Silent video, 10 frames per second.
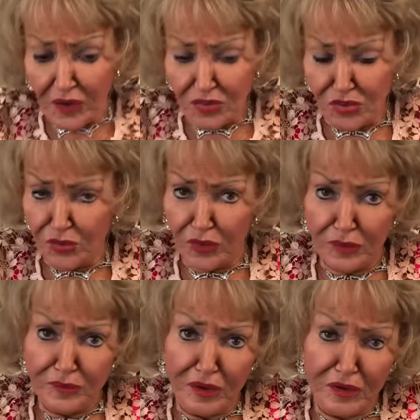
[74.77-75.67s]
you
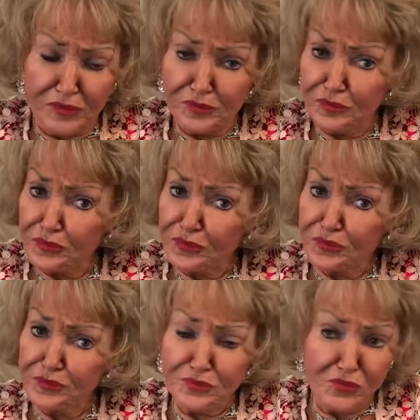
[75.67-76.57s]

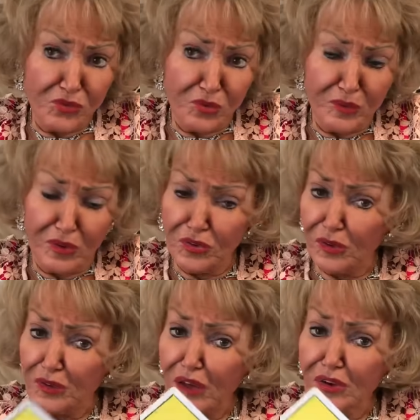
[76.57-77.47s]
may do a
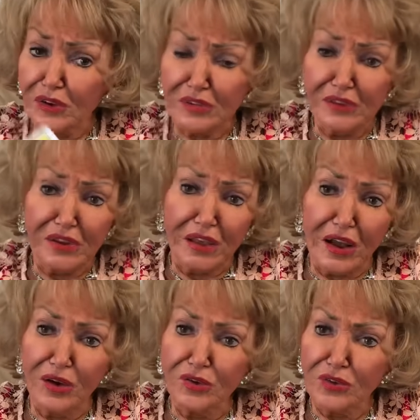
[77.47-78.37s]
lot of cleaning
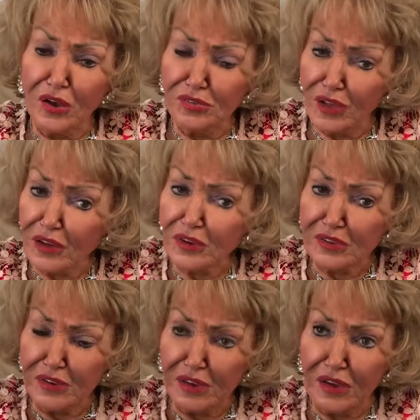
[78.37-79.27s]
out,
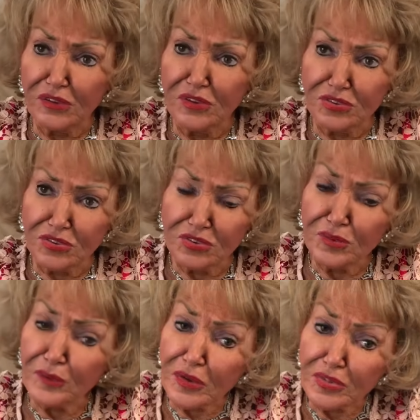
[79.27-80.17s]
and this is the
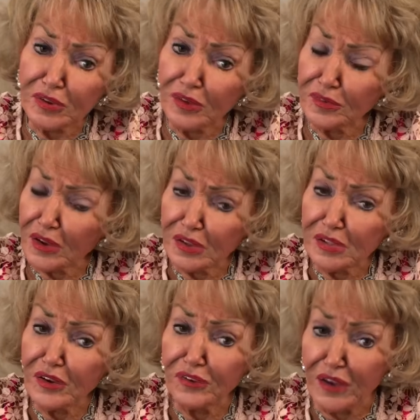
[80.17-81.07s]
month to get rid of
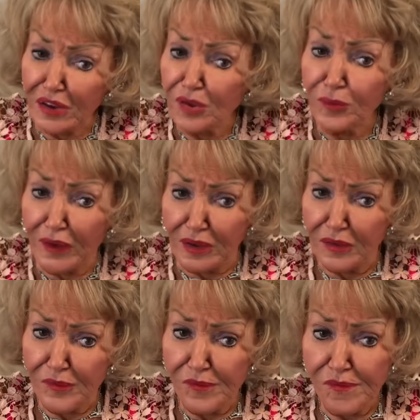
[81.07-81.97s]
clutter anyway.
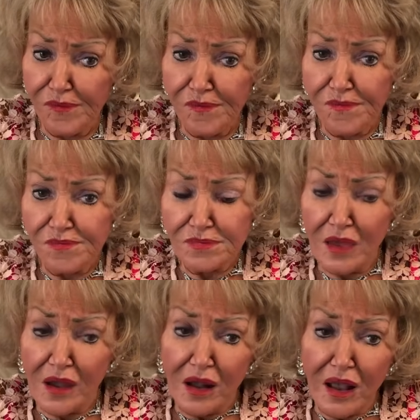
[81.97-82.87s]

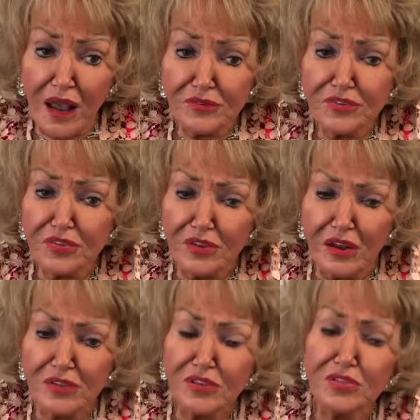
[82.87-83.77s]
After the
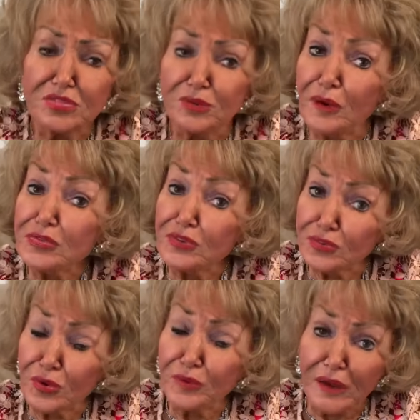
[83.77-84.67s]
19th, the month is
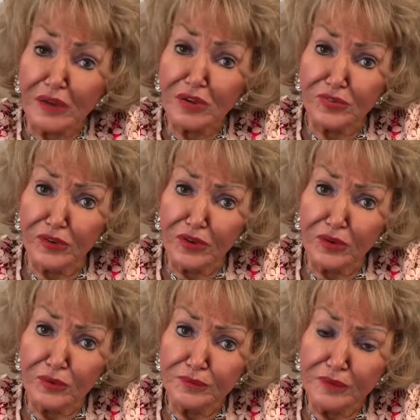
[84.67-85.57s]
romantic for you.
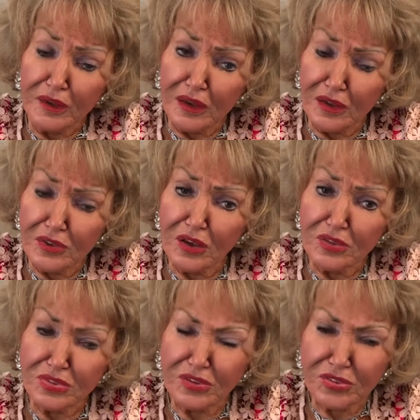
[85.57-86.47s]
And I
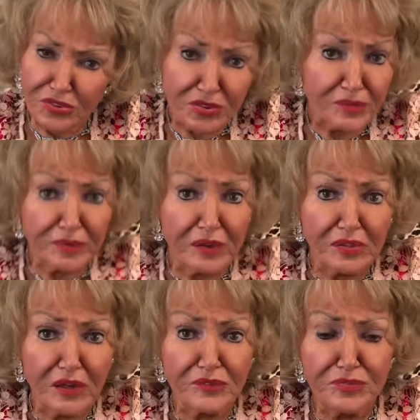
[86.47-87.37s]
think there's something a
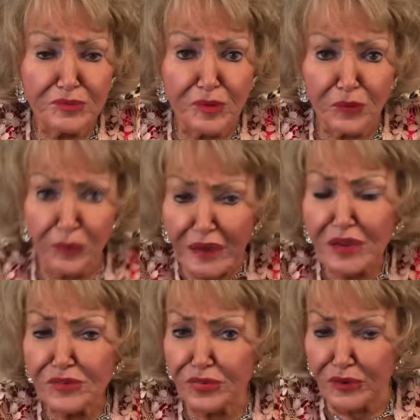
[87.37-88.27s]
lot of you've been
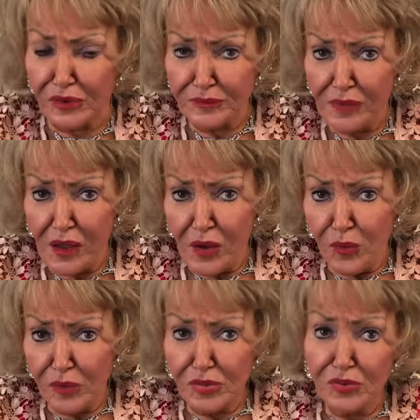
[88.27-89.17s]
waiting for,
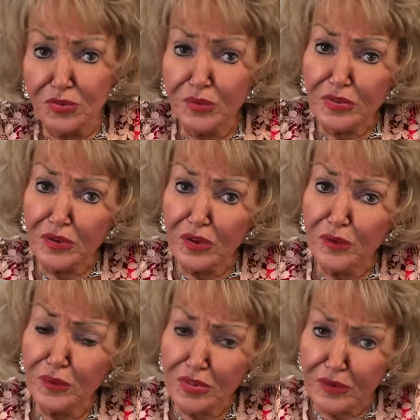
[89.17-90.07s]
whether it's with
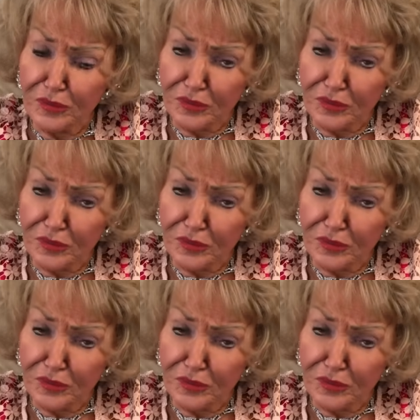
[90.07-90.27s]
a